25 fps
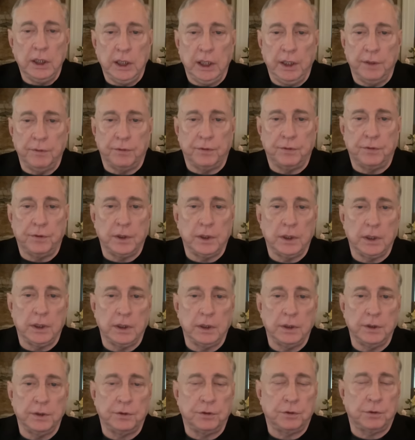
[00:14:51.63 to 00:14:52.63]
If
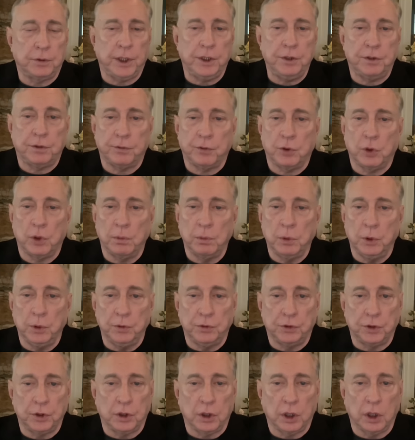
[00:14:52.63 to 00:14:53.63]
the Straits of
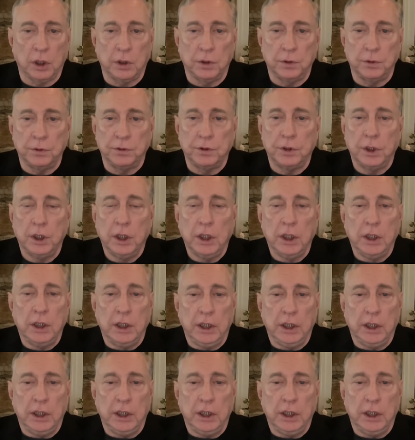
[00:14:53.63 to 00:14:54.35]
Hormuz are closed,